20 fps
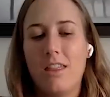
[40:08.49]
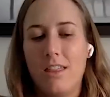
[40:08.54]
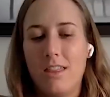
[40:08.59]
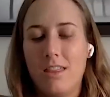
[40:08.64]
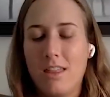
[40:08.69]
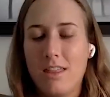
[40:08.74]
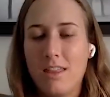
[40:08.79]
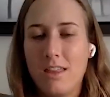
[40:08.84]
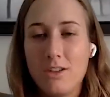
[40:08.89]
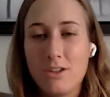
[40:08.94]

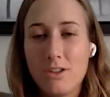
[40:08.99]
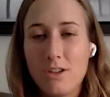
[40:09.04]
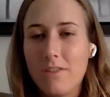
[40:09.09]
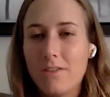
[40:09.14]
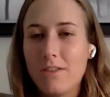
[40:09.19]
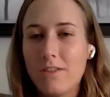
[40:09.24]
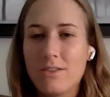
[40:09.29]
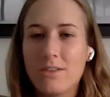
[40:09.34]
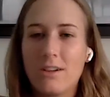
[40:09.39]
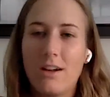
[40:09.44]
the things you
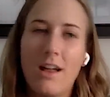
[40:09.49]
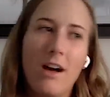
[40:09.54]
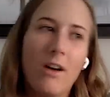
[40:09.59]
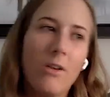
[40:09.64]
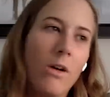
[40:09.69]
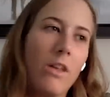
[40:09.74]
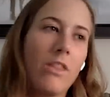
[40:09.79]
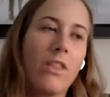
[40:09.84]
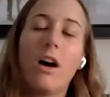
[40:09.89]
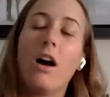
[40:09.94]
have to start
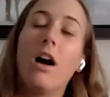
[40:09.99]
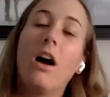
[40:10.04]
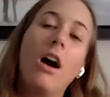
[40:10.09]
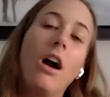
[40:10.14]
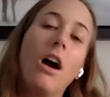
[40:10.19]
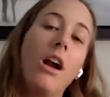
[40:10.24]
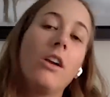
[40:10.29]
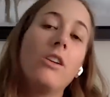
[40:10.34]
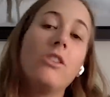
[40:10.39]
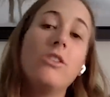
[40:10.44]
out with
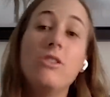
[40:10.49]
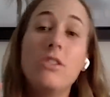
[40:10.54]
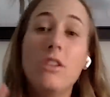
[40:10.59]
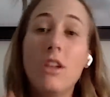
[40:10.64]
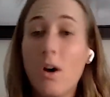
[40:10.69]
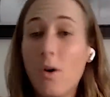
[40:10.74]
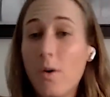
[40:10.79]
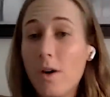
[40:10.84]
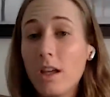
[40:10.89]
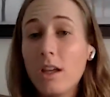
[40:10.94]
are
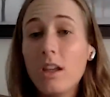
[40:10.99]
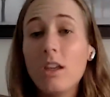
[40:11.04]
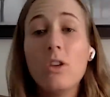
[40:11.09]
knowing